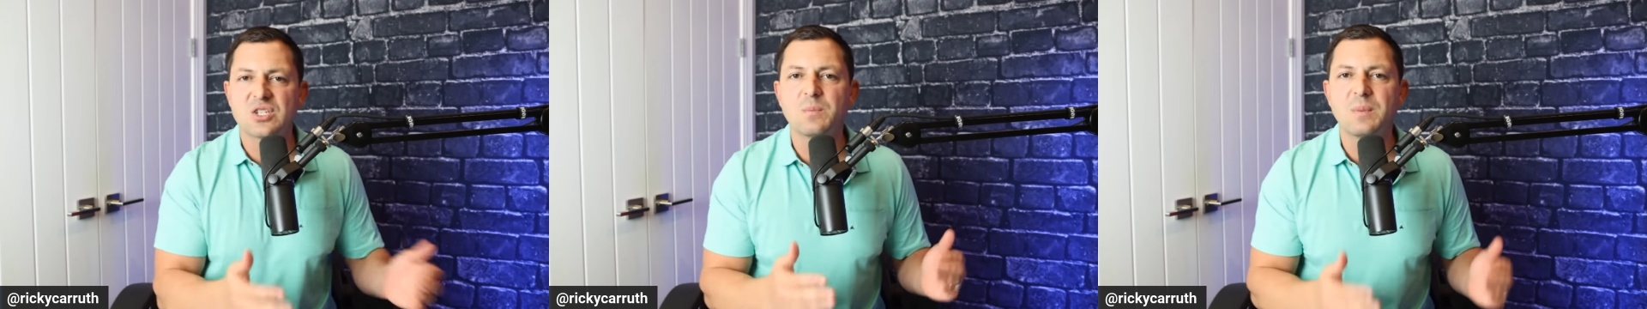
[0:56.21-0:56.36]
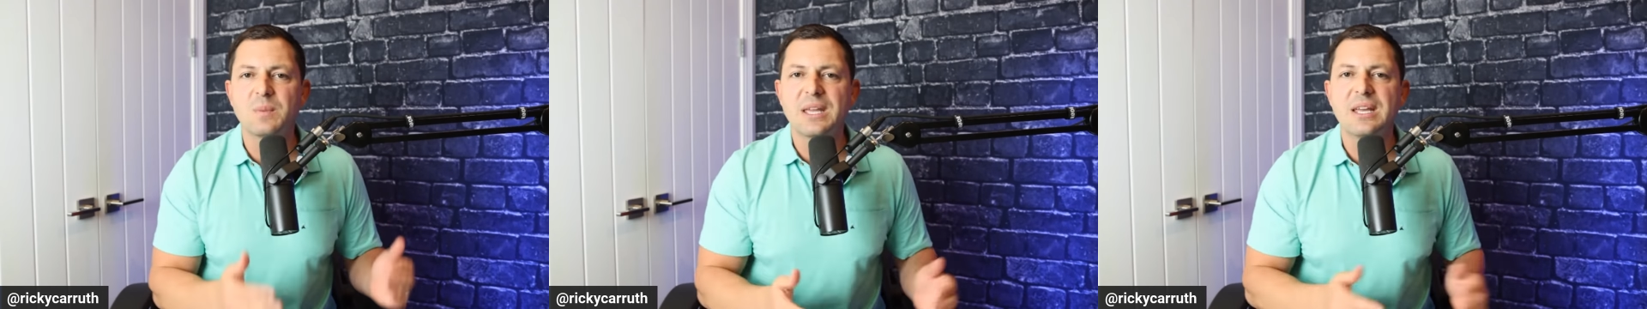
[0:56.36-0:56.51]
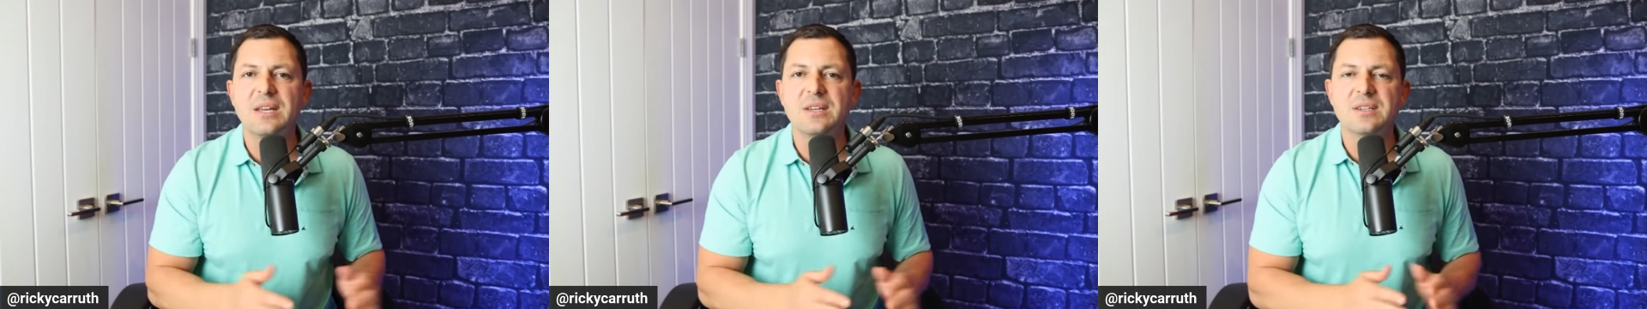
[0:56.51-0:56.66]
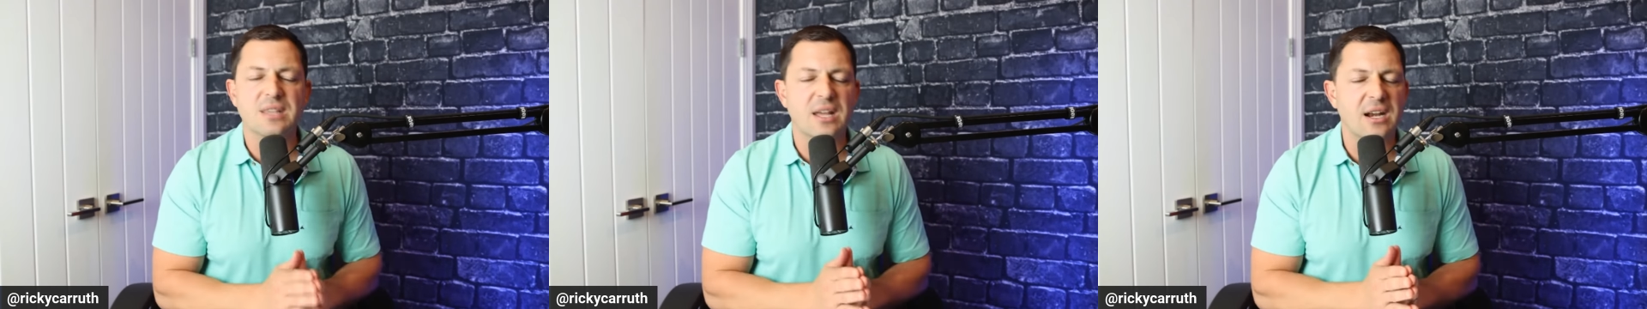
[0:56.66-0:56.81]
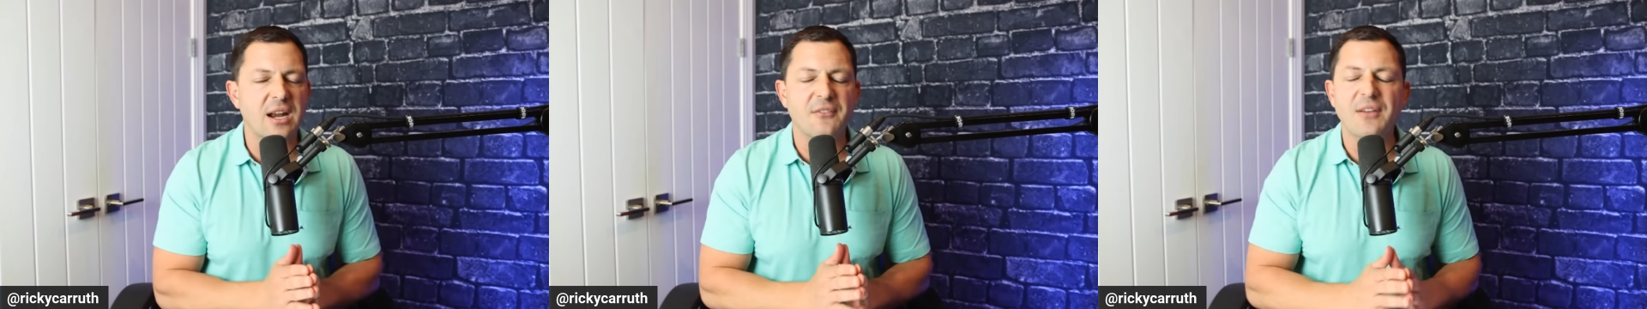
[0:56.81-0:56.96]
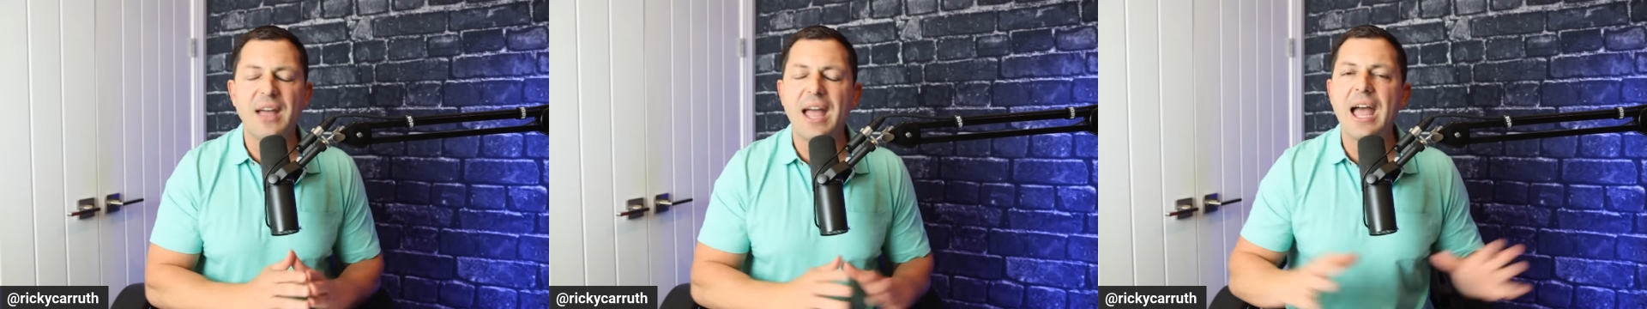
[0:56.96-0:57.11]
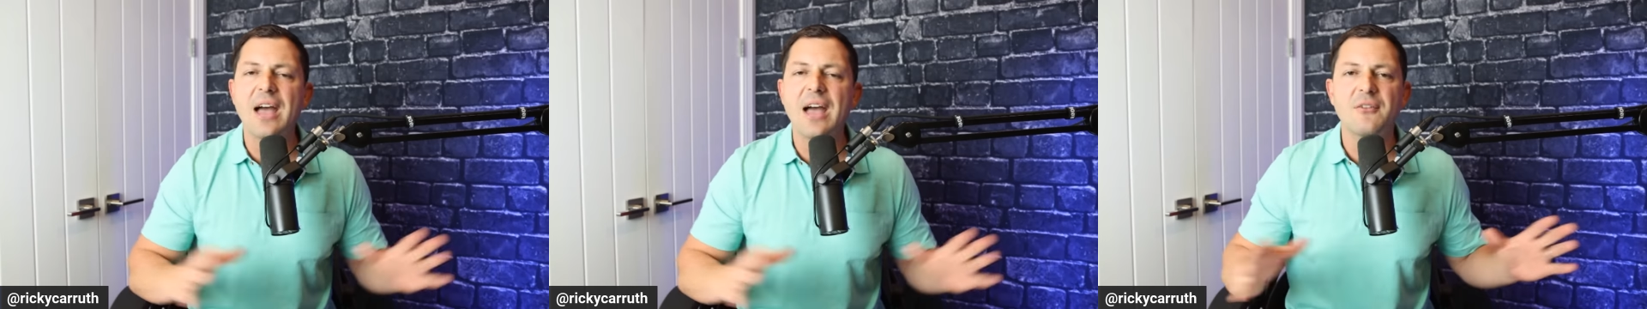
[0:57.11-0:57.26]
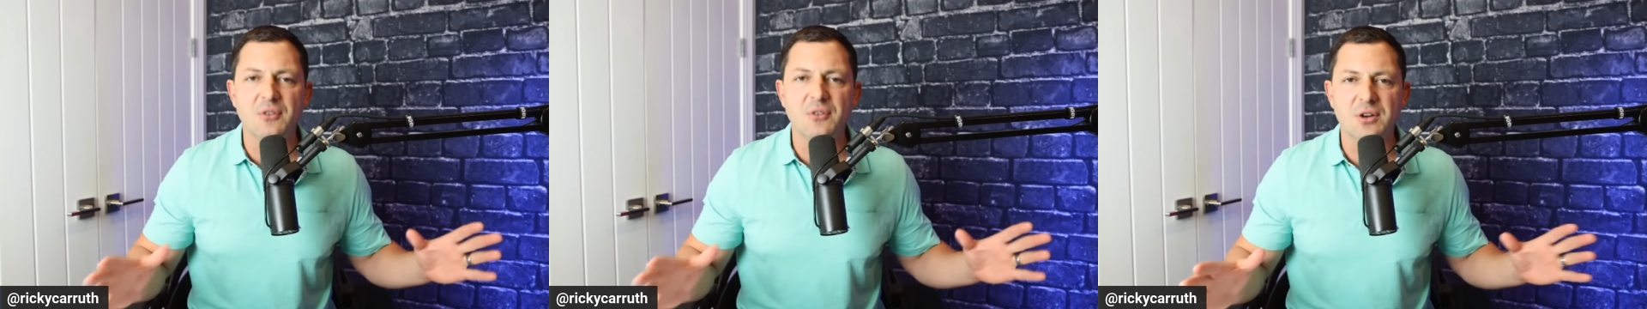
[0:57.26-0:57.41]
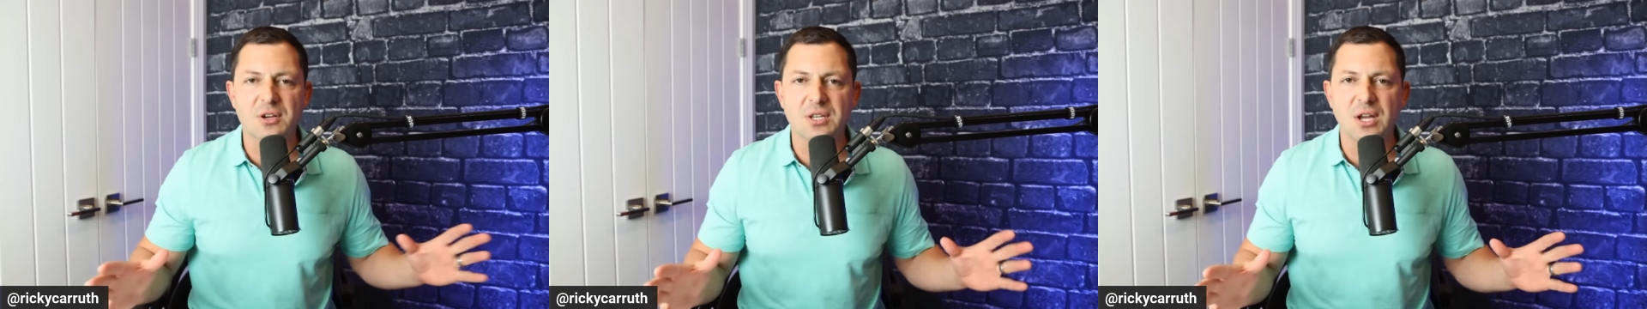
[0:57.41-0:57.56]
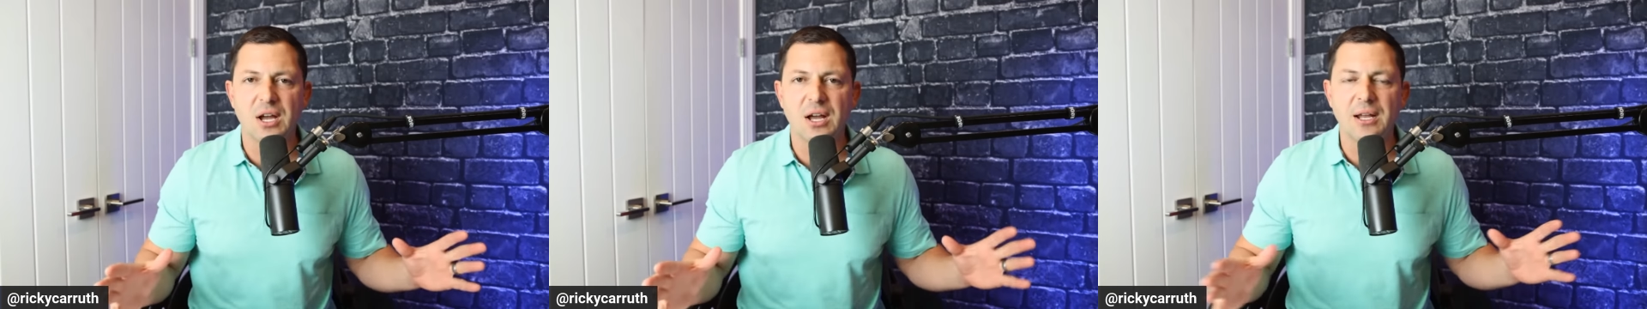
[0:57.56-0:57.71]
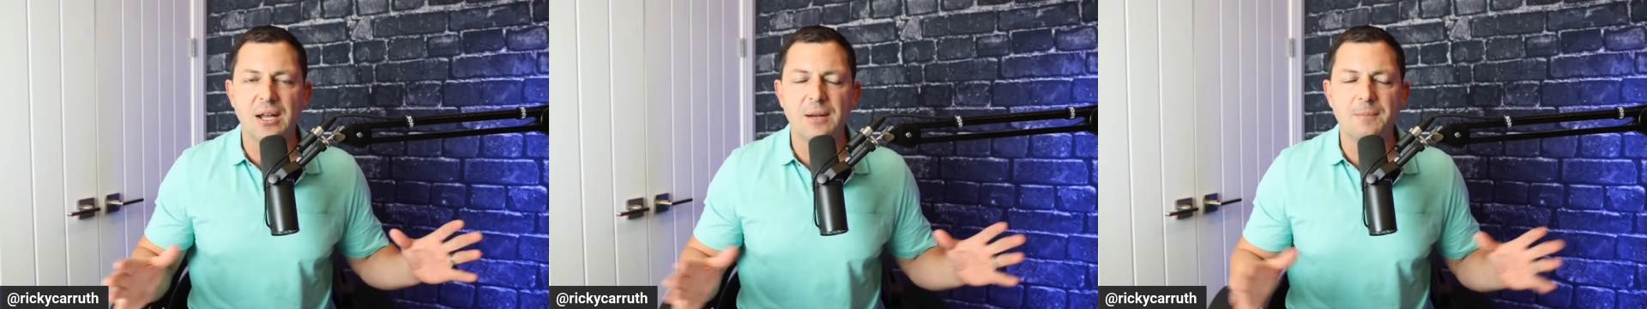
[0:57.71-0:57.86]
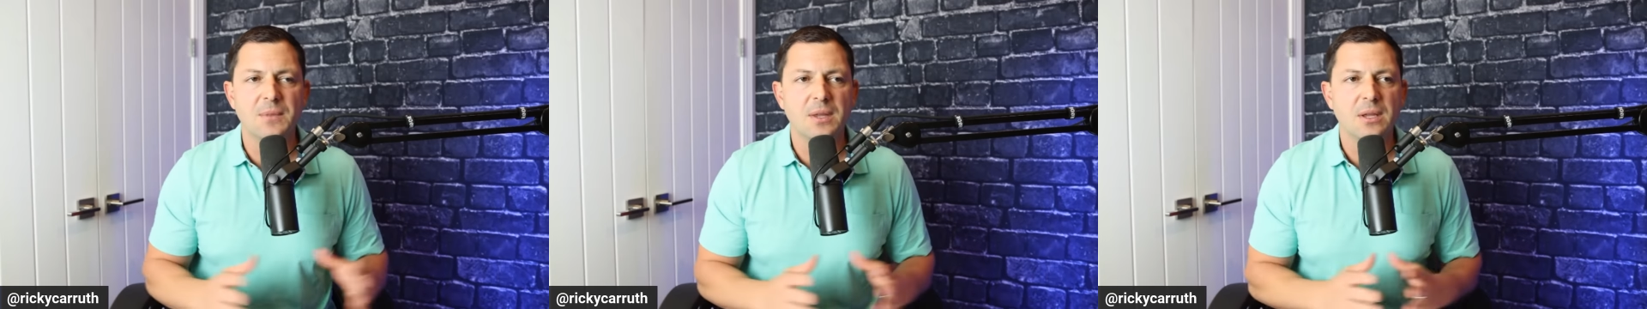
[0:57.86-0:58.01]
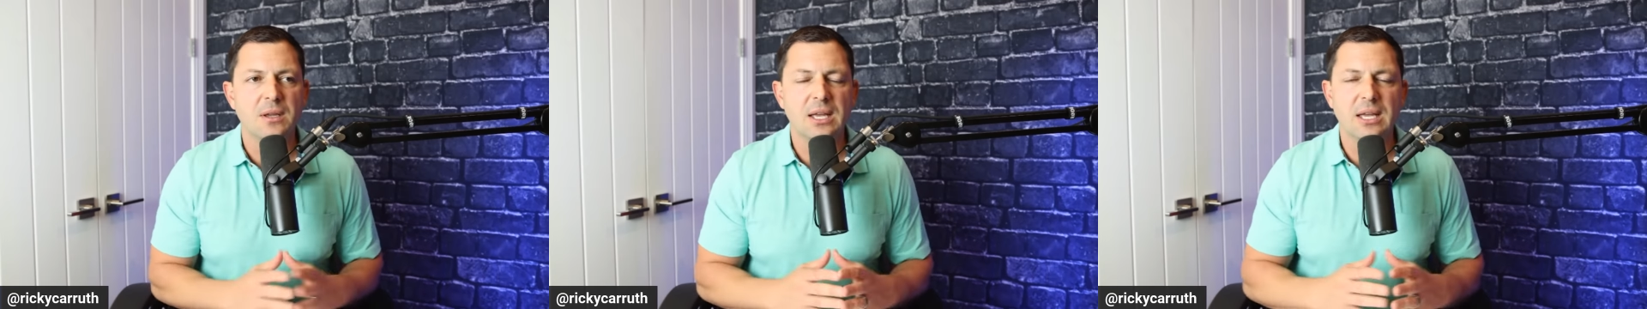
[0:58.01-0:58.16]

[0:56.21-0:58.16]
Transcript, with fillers: speech that I've ever done.